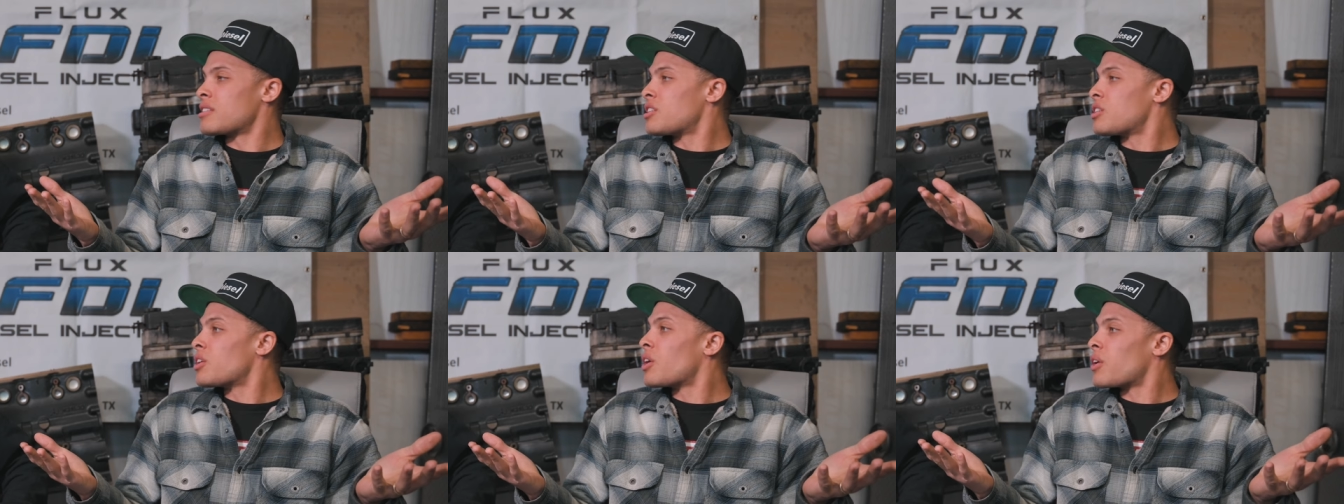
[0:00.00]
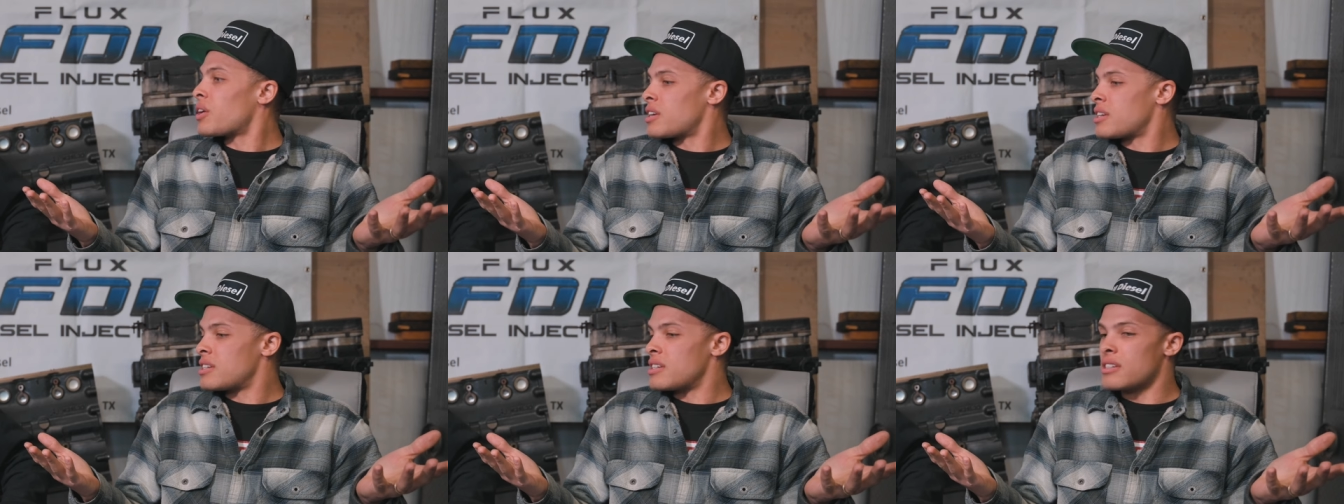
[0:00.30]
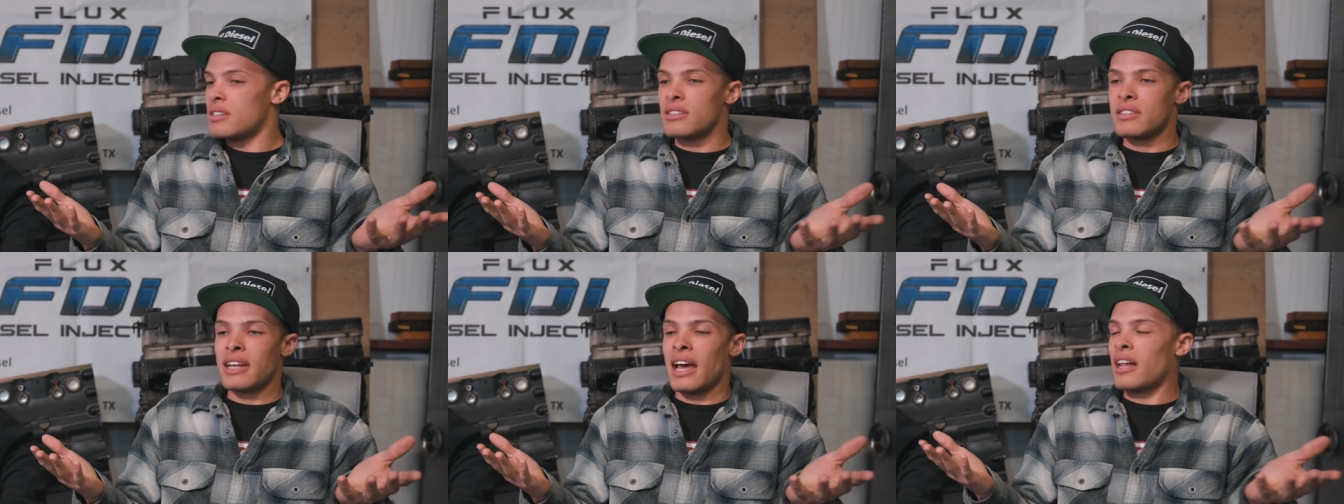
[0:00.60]
you go to
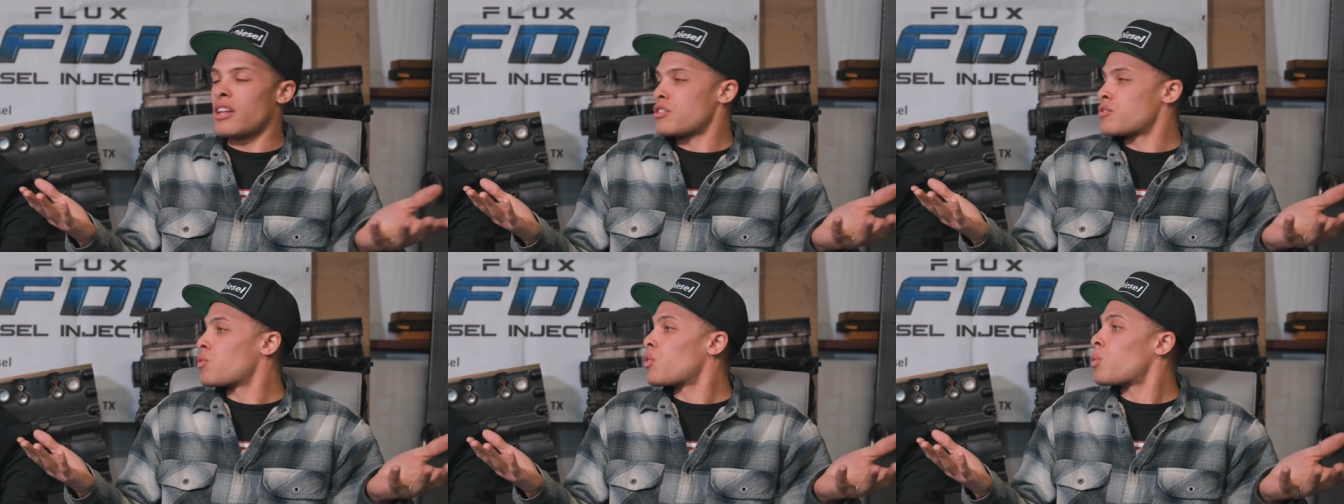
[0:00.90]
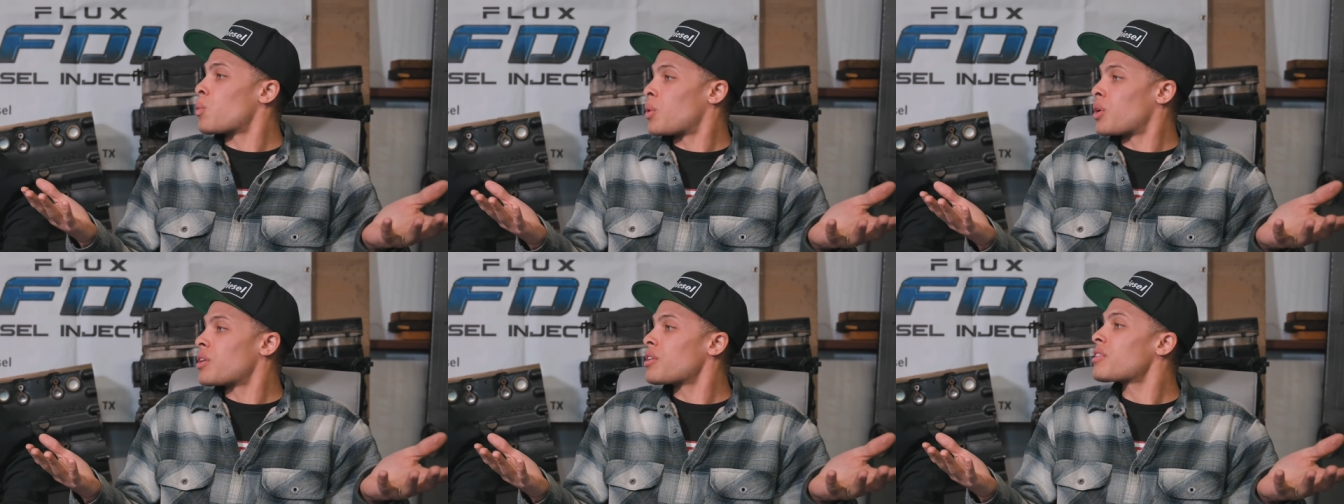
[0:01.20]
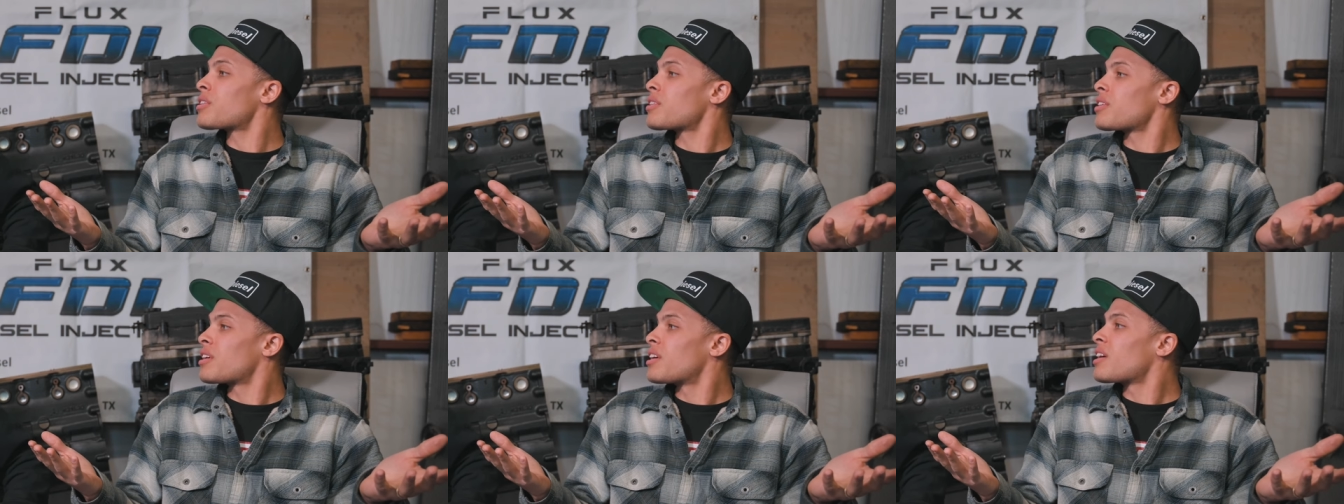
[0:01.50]
dallas fort worth
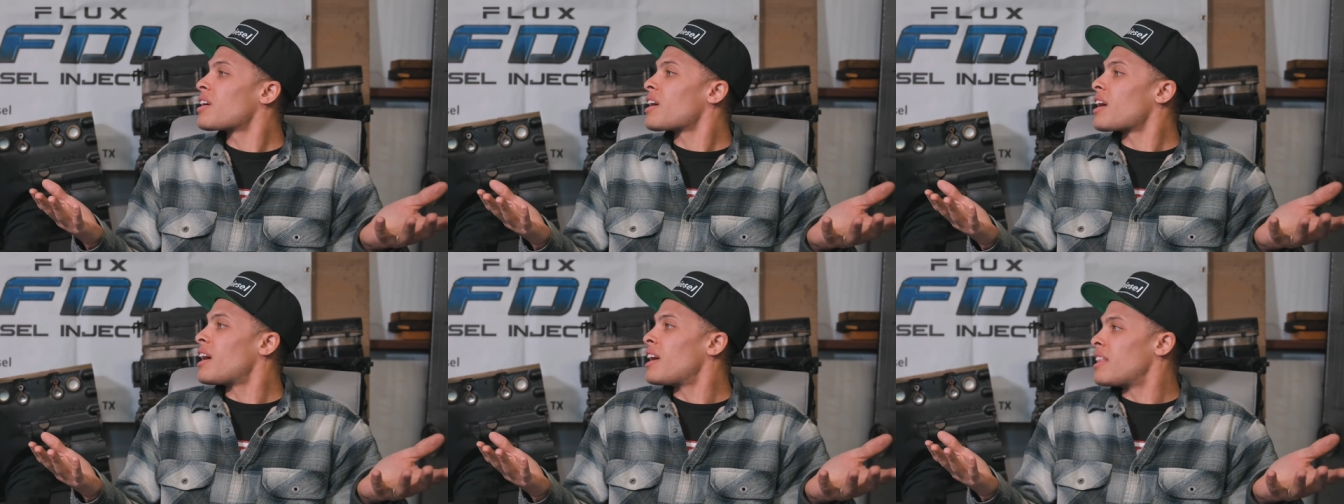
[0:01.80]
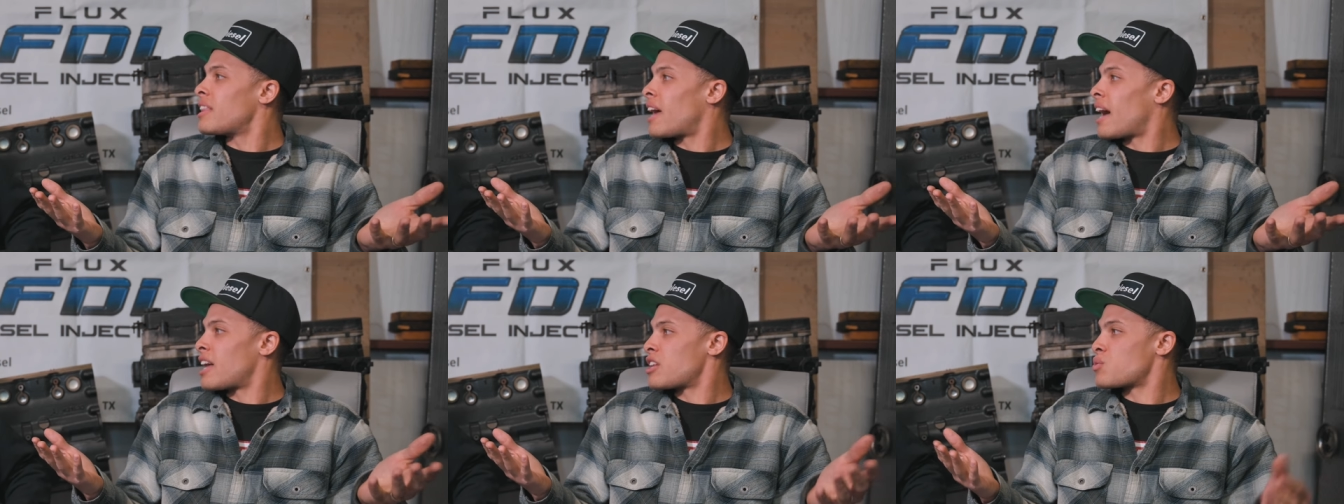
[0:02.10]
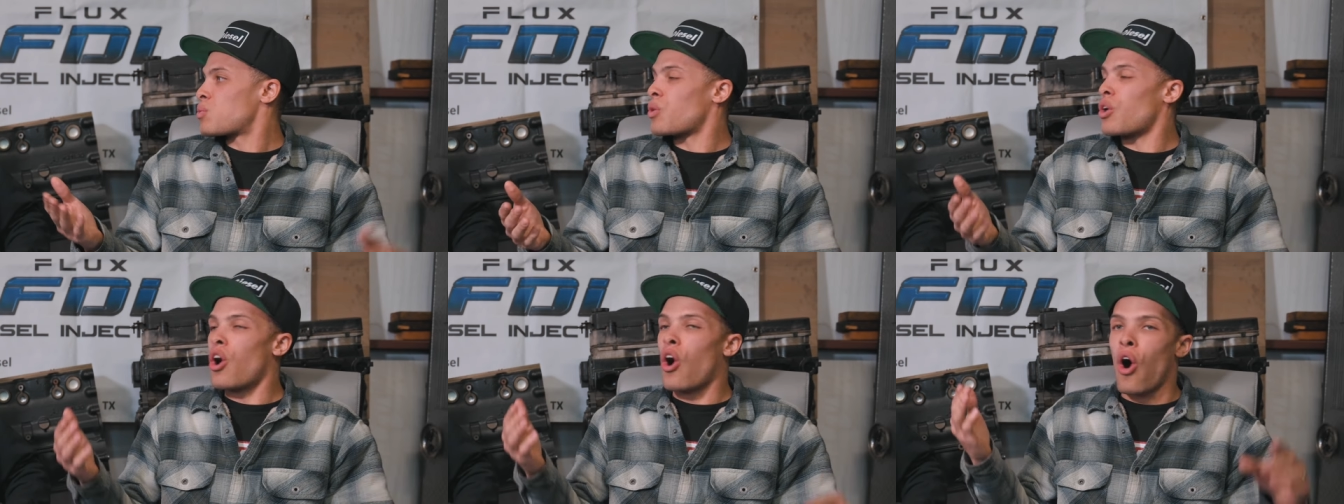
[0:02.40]
and that's
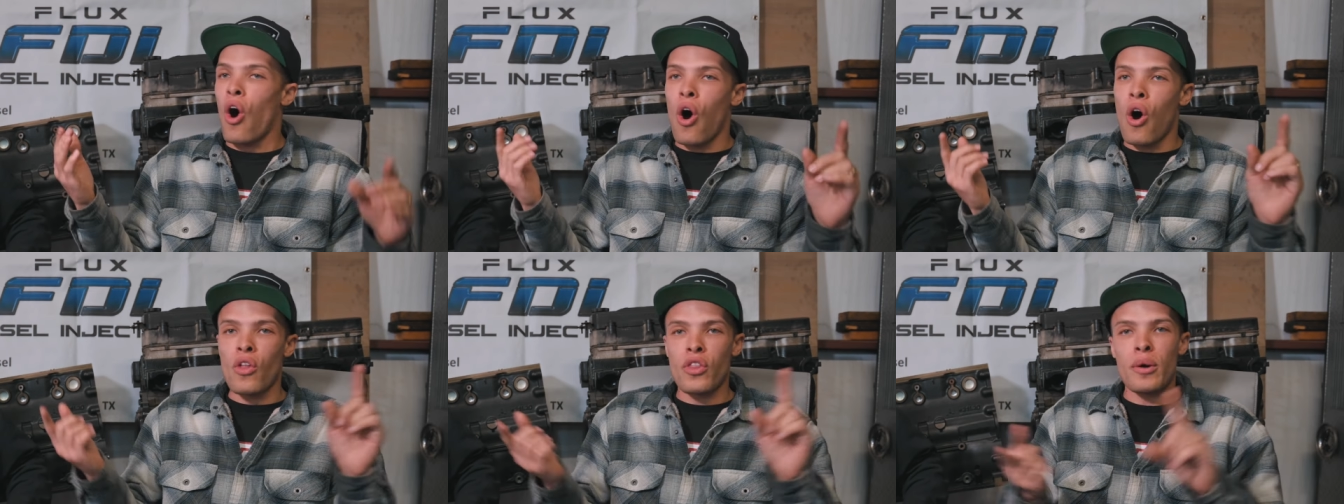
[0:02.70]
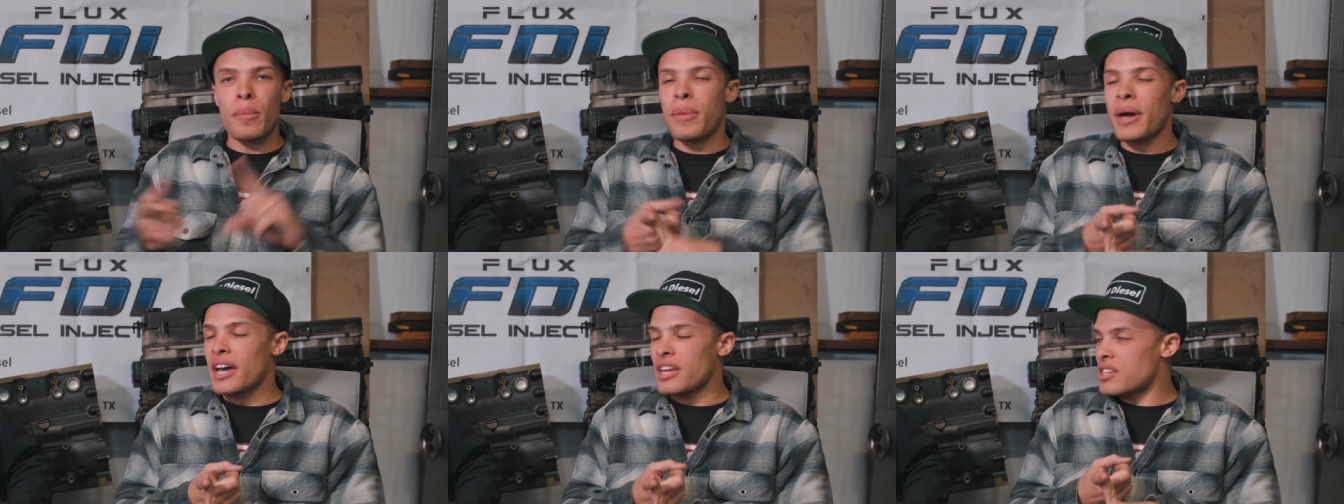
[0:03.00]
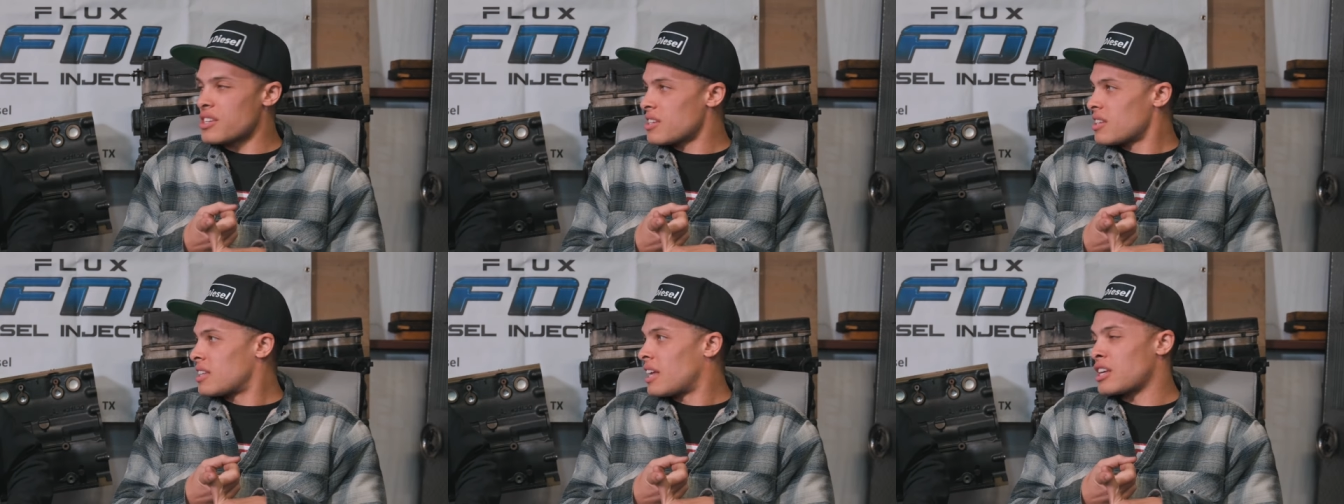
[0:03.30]
Texas where all the best state.